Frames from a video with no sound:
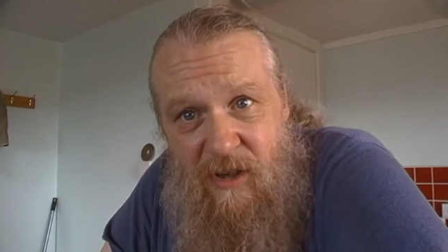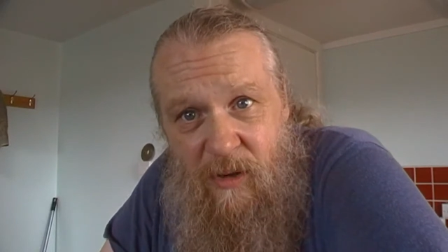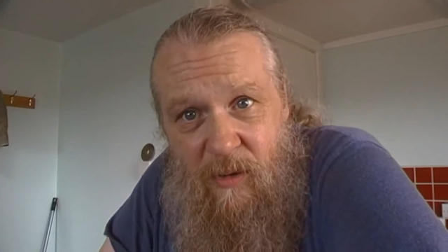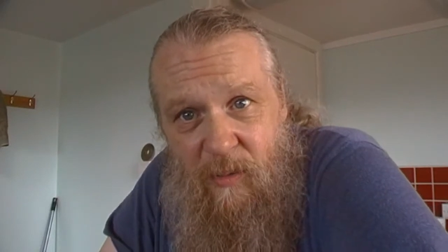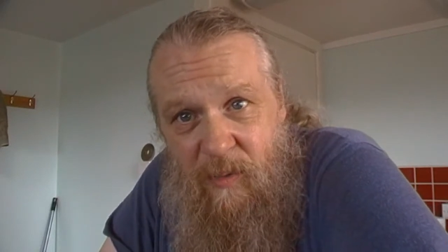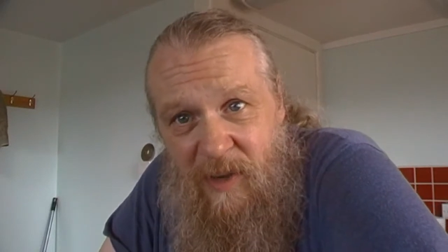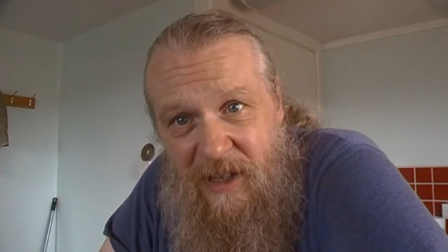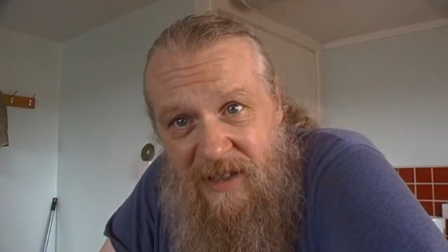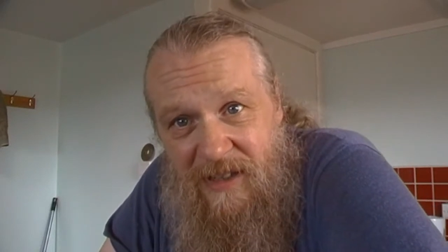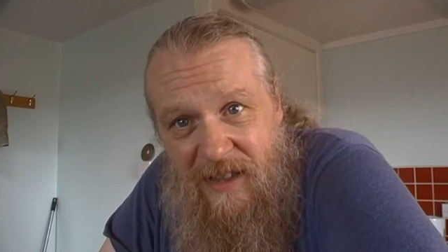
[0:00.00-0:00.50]
You
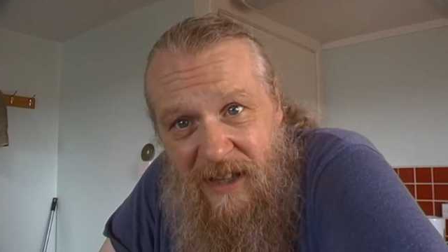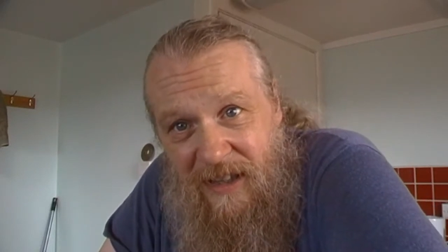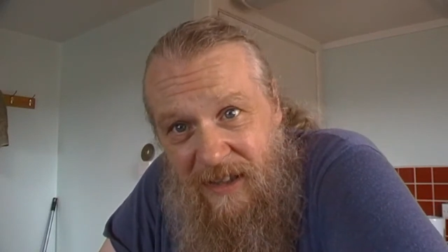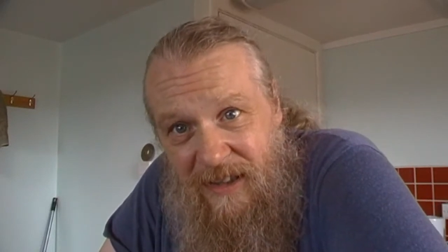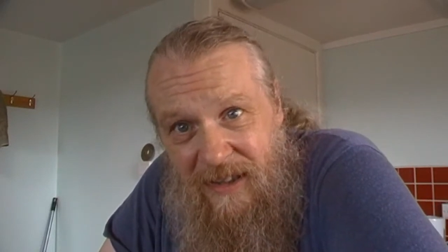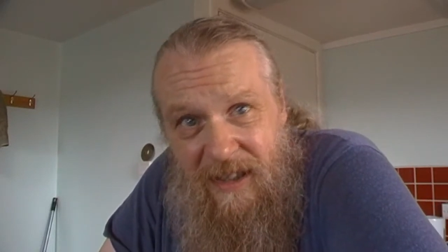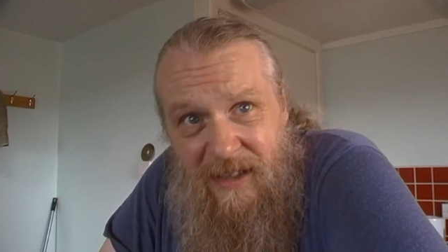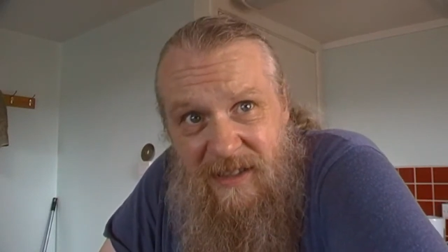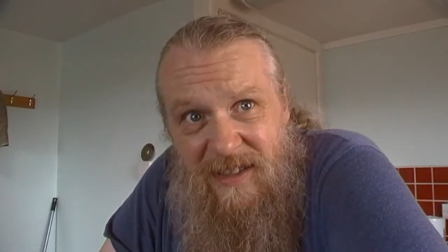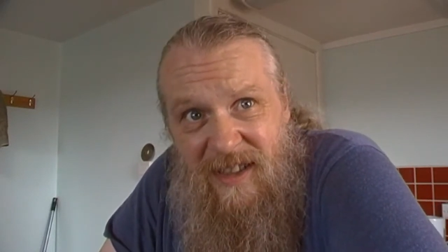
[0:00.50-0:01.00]
know, I mean, it's
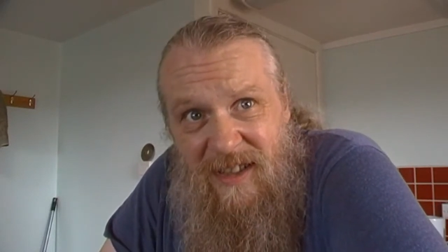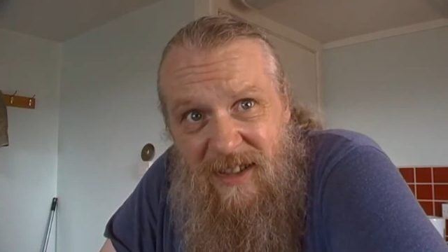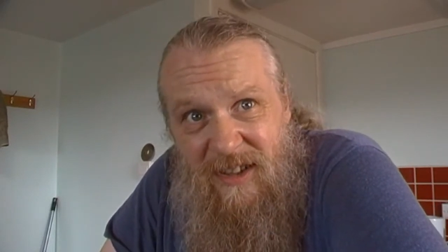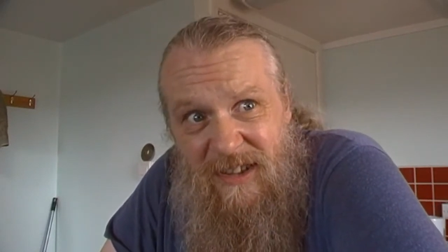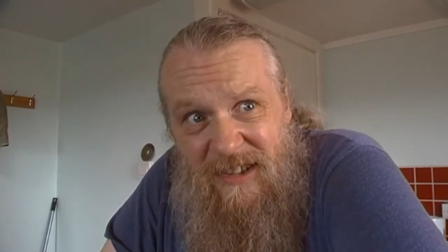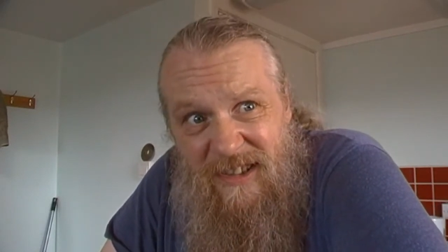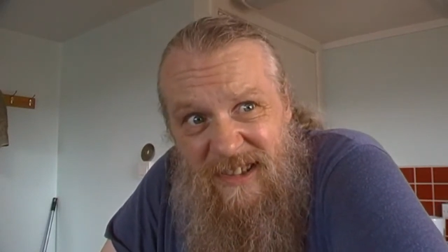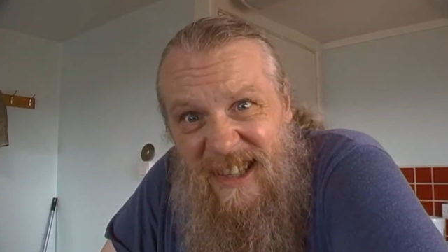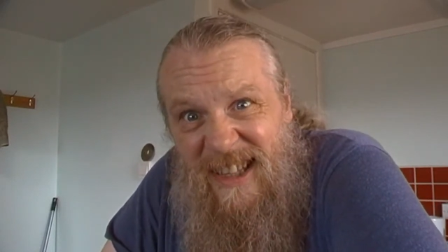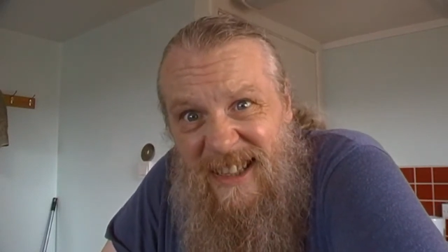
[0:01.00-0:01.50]
like it's
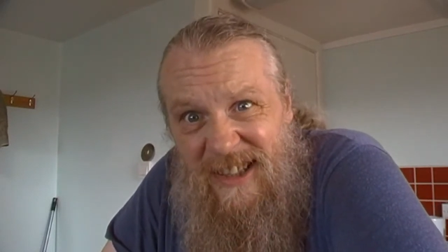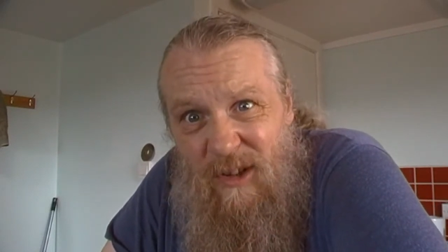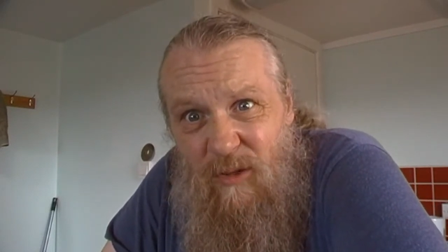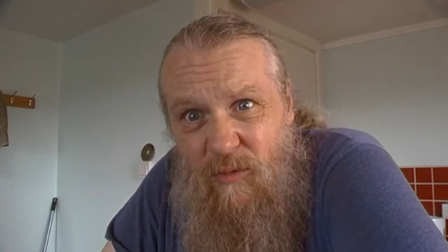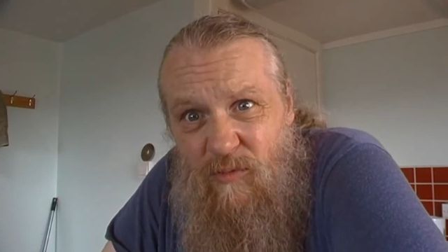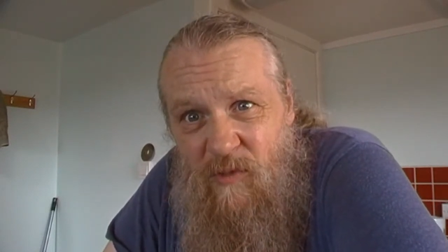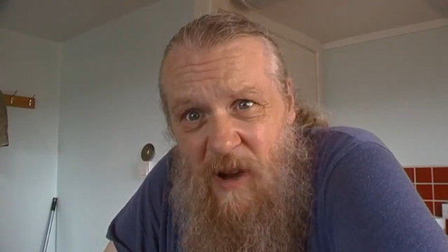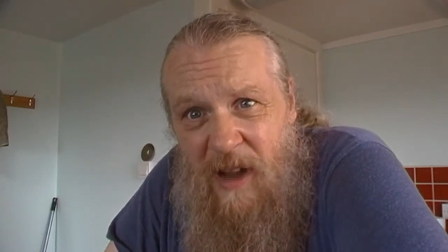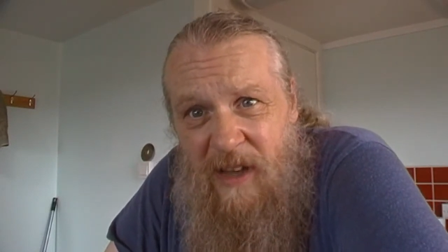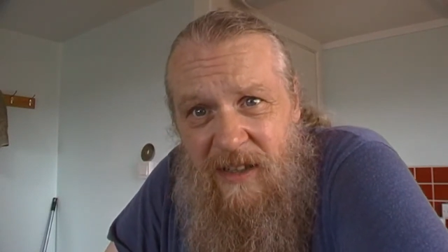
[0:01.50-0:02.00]
a
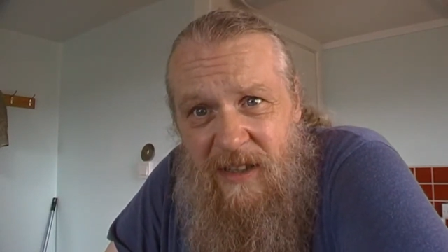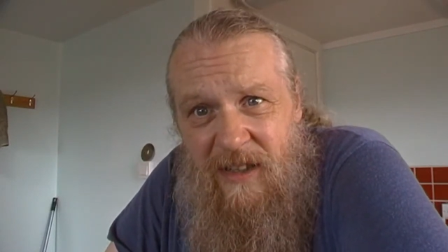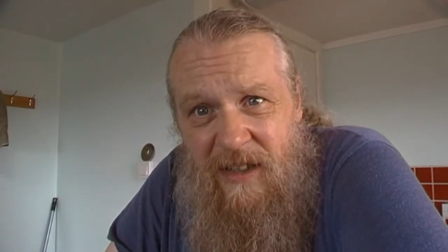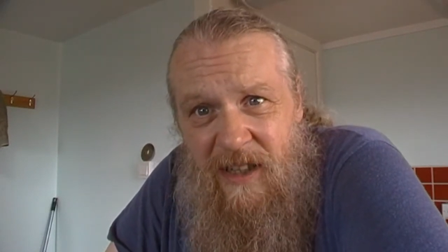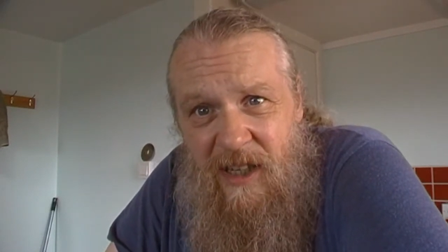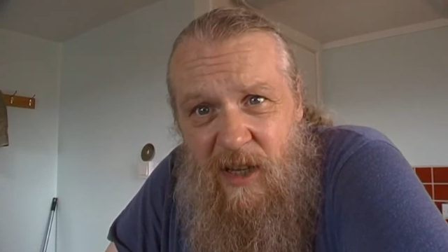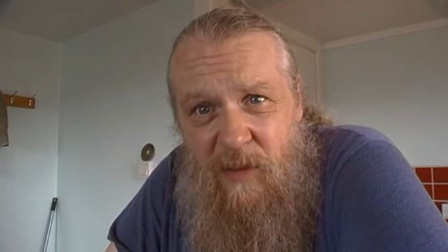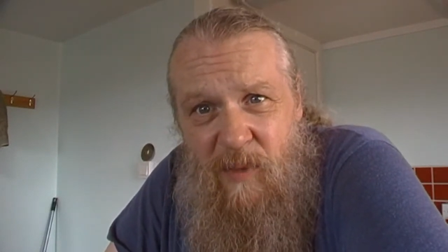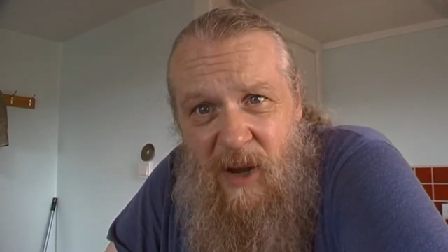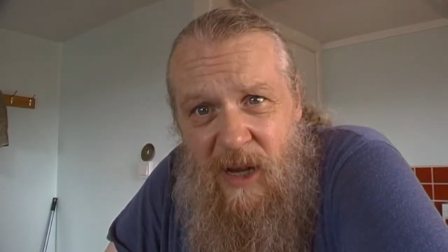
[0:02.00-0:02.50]
Lidl
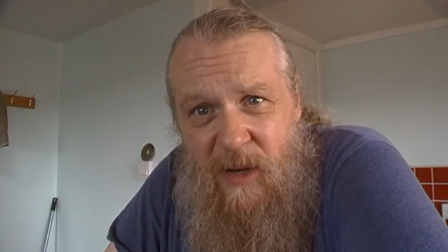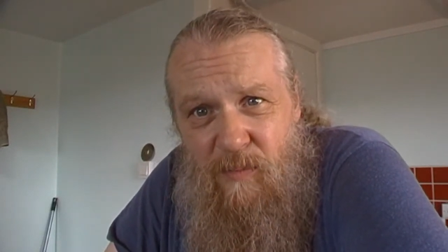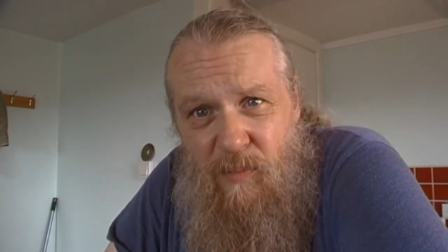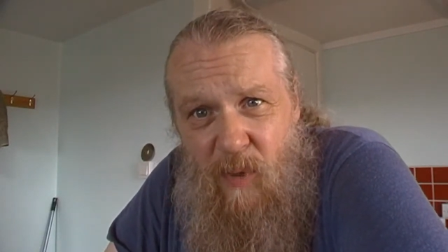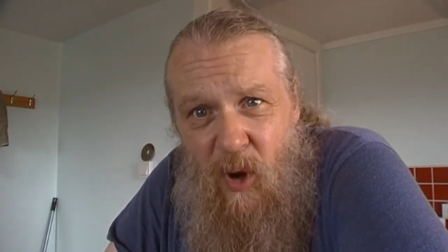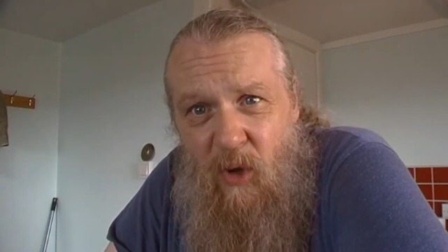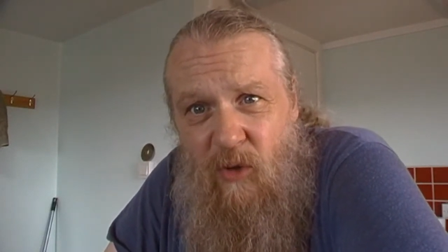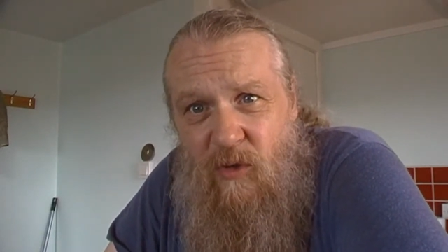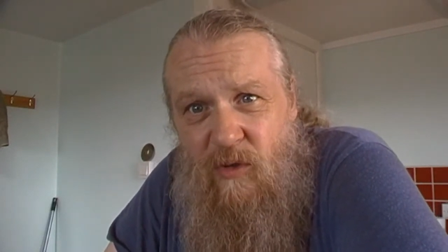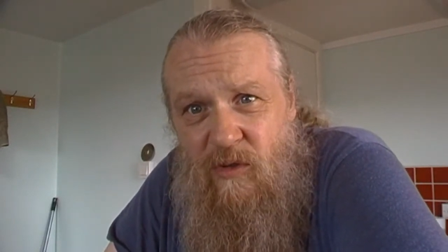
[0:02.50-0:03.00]
regularly. You can buy
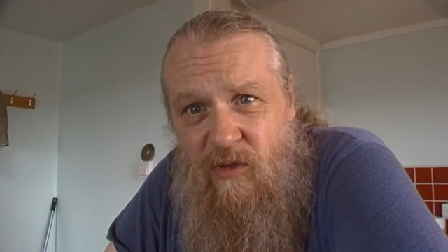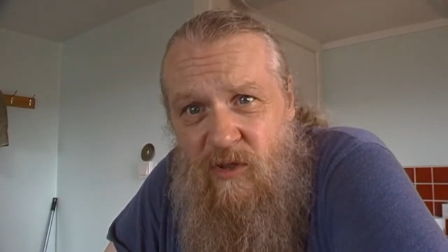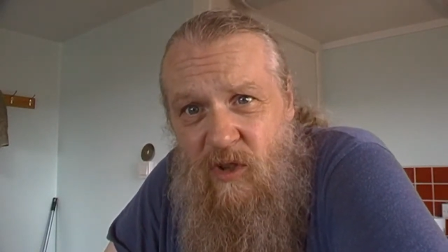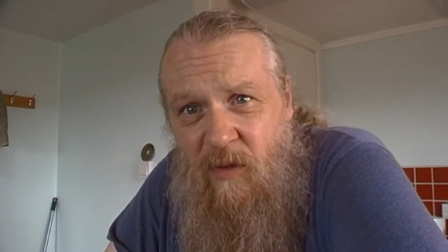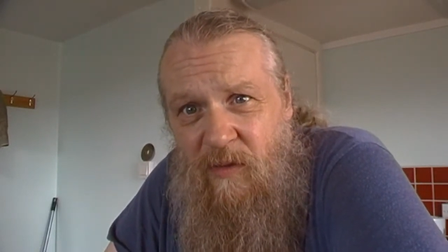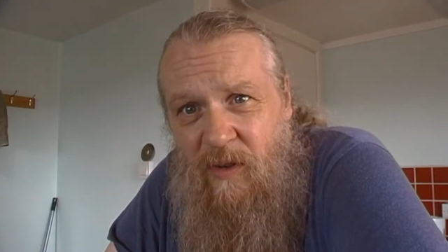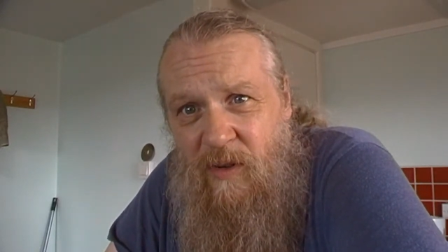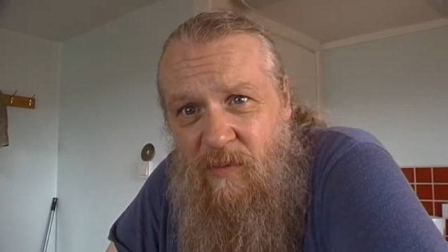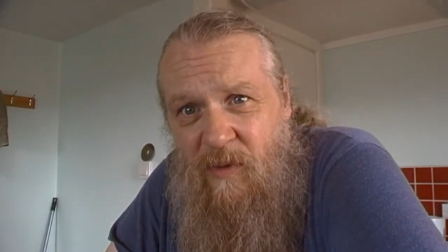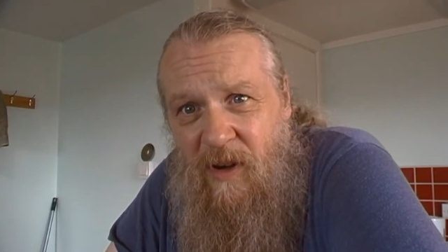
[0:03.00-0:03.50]

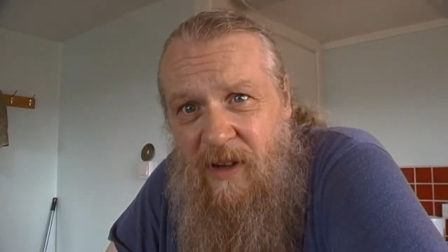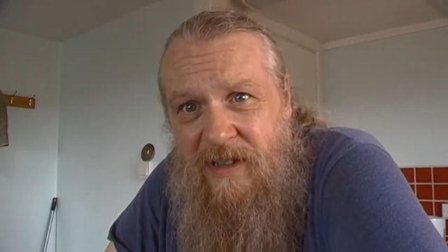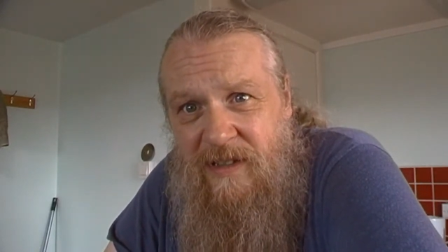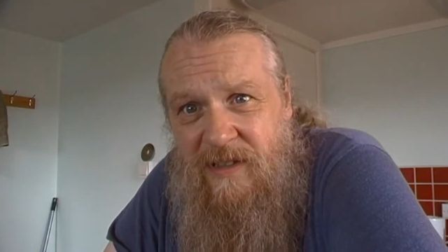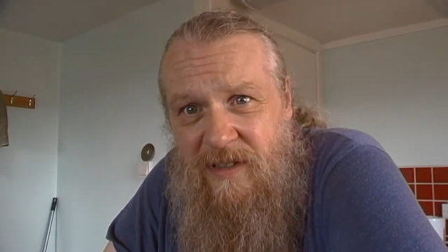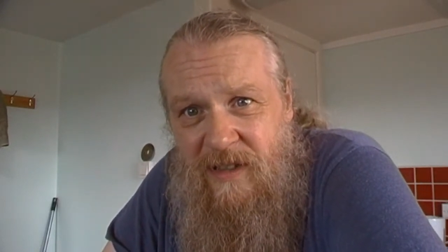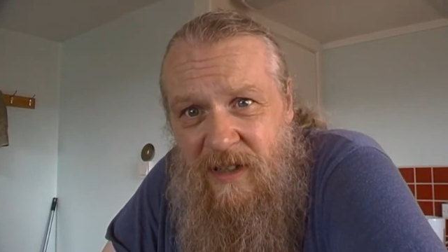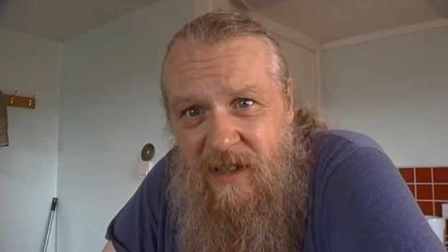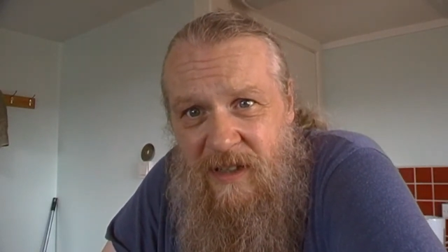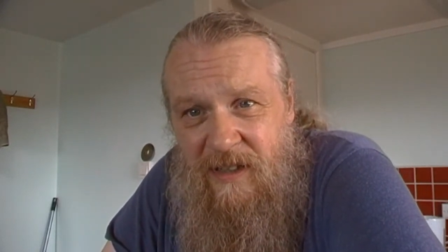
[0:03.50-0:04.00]
bottles of it, right?